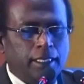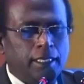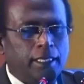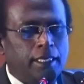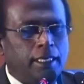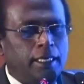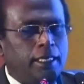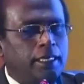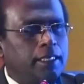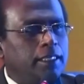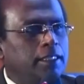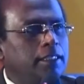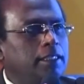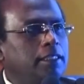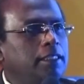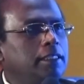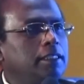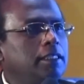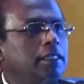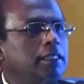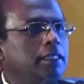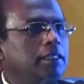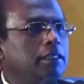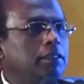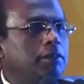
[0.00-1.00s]
And these
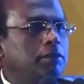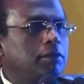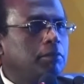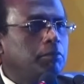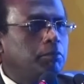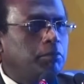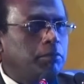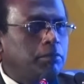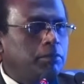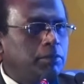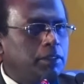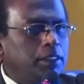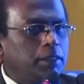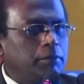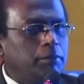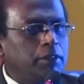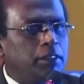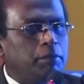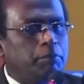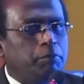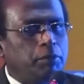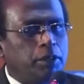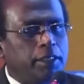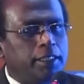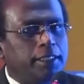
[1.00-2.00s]
are some of
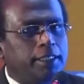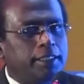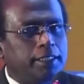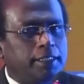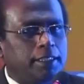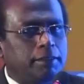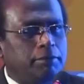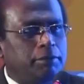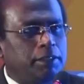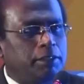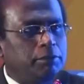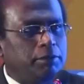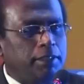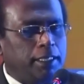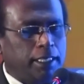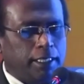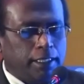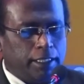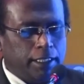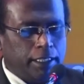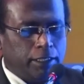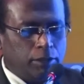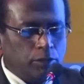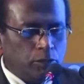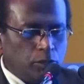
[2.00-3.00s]
the points which we
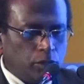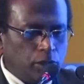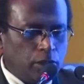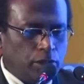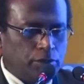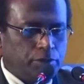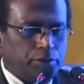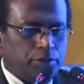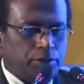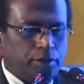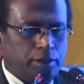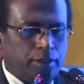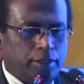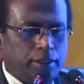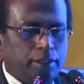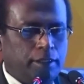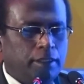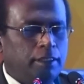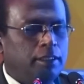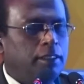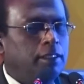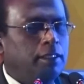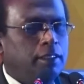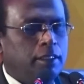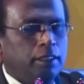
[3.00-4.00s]
already know
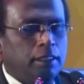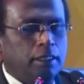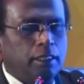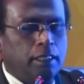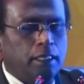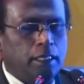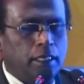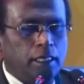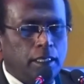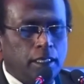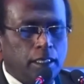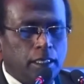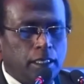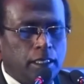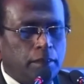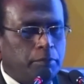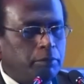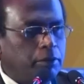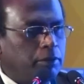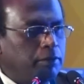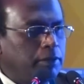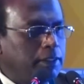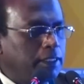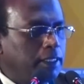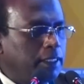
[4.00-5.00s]
of.
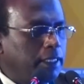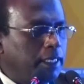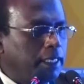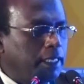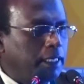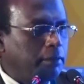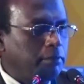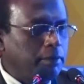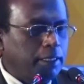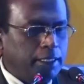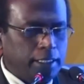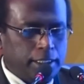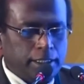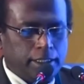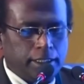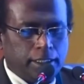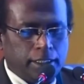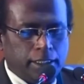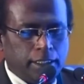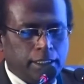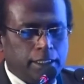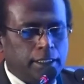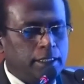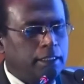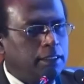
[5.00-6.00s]
Professor A.K.
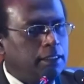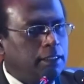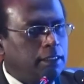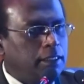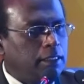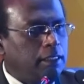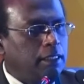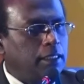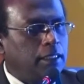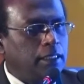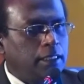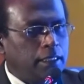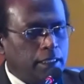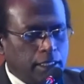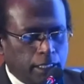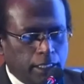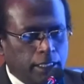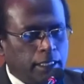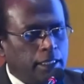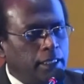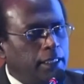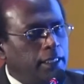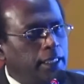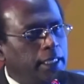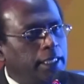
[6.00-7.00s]
Banerjee, in his
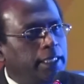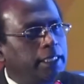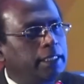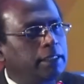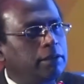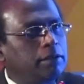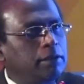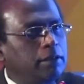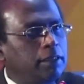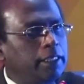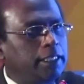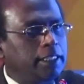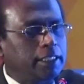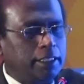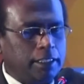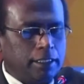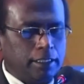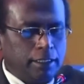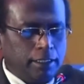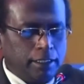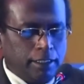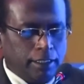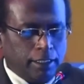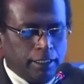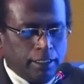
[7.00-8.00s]
elegant
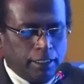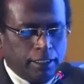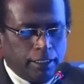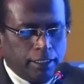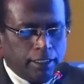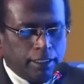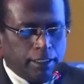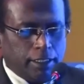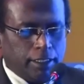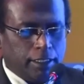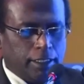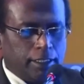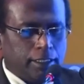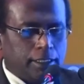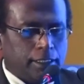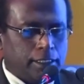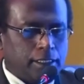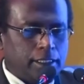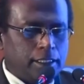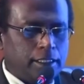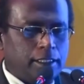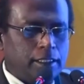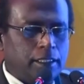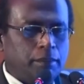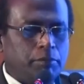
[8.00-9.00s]
oration, he has
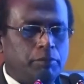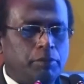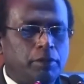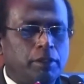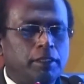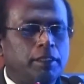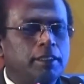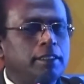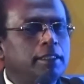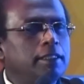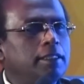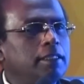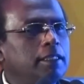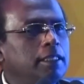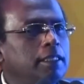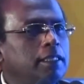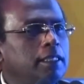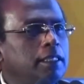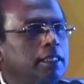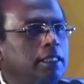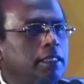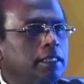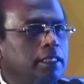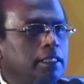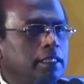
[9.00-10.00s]
stressed upon
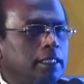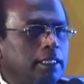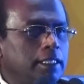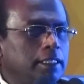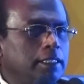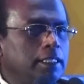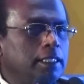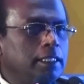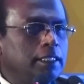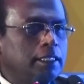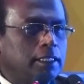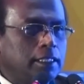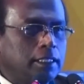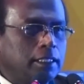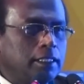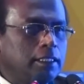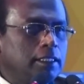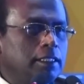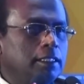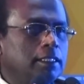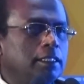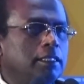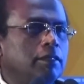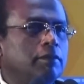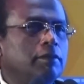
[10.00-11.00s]
the rising
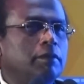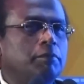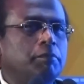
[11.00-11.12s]
trends of the